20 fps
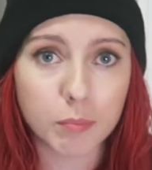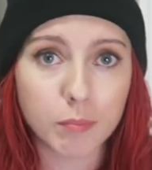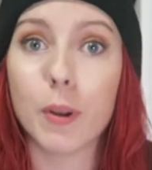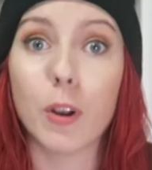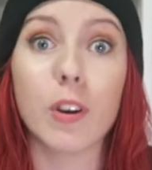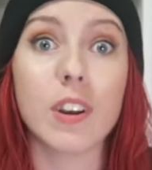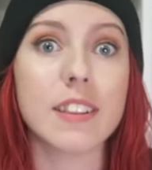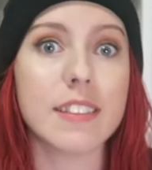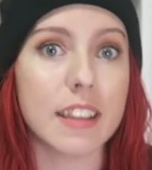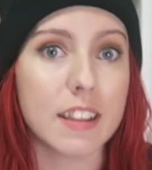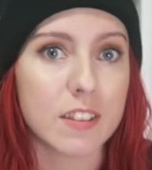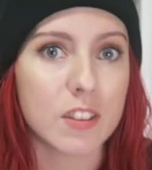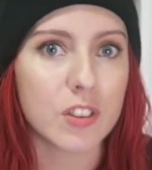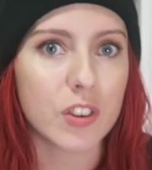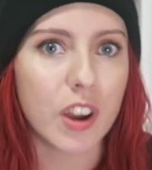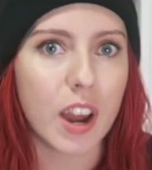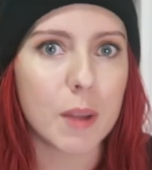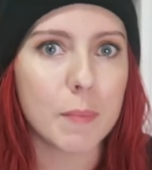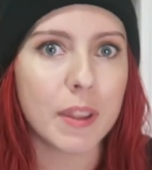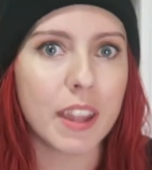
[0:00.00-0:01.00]
But on his
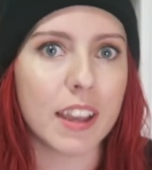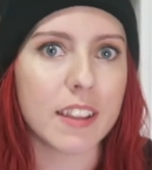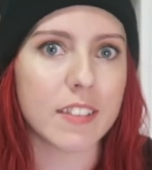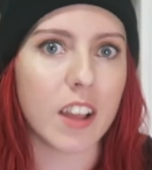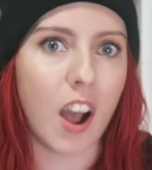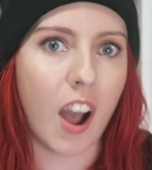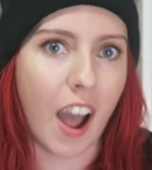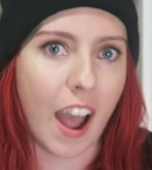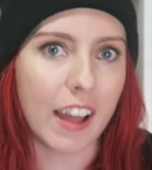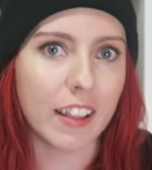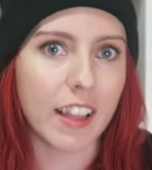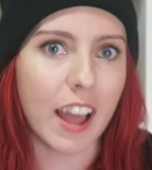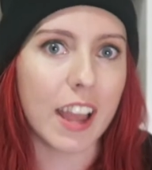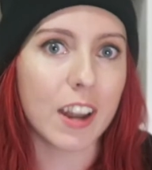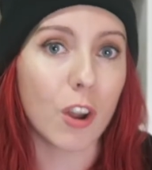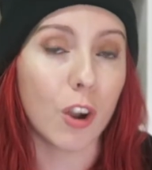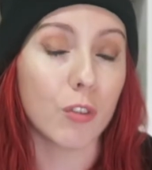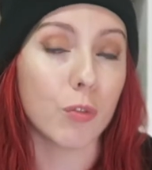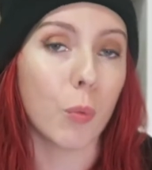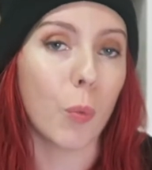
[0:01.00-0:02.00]
Instagram, he has a
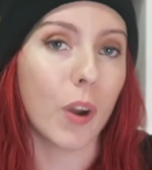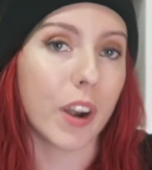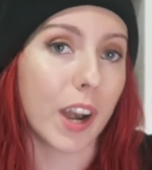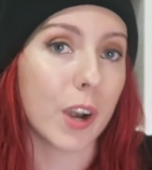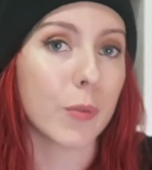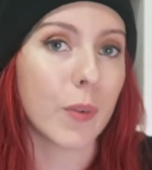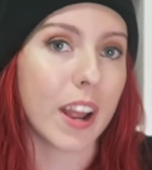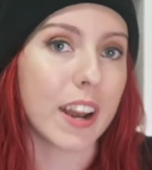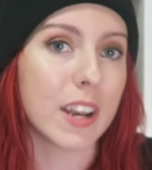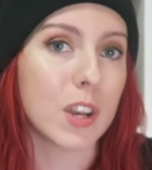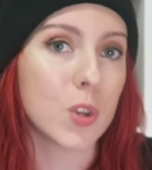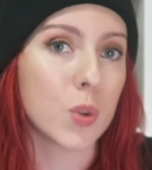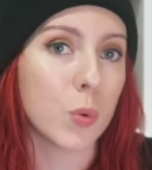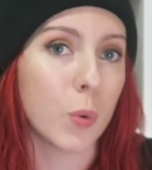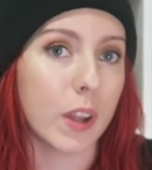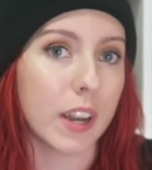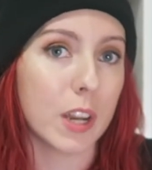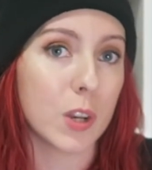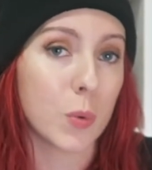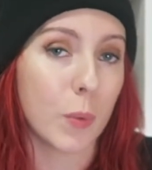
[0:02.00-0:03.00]
highlight of what I read in
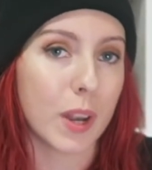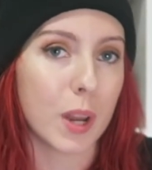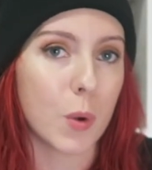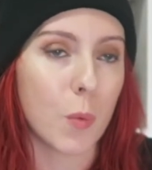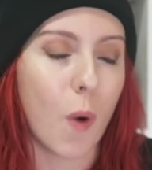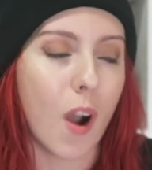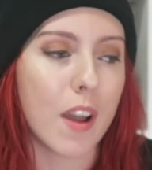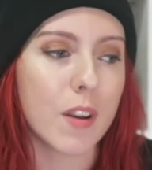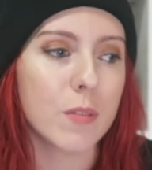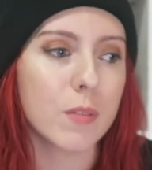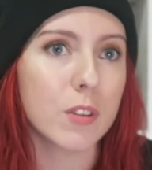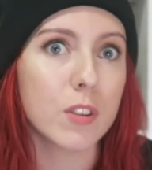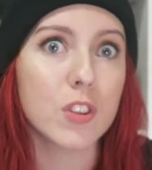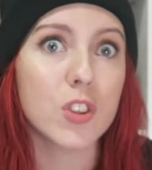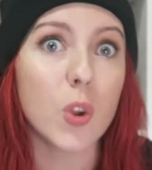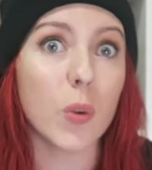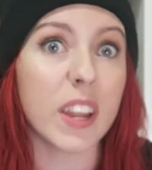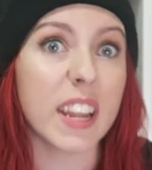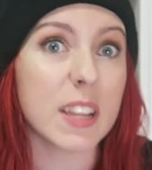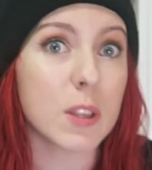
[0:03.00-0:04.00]
2021.
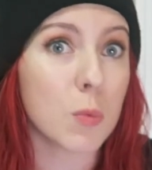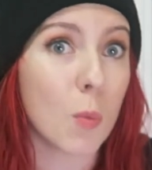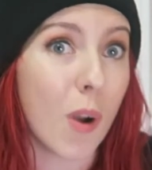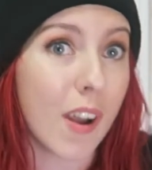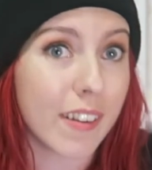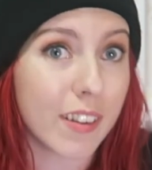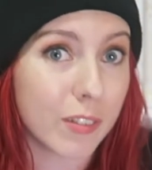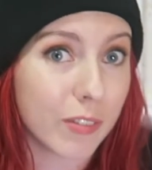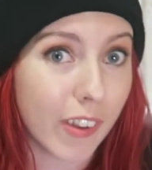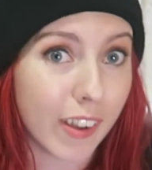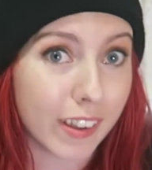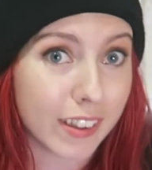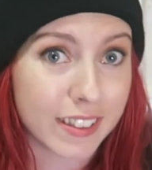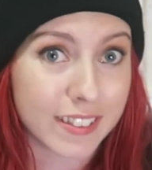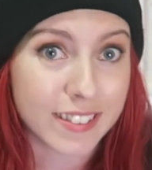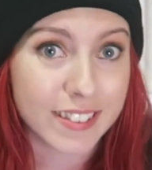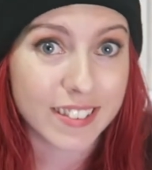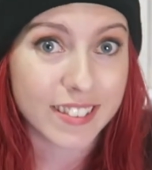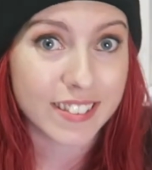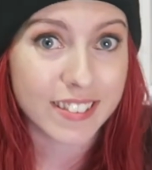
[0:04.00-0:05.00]
So he's one of us.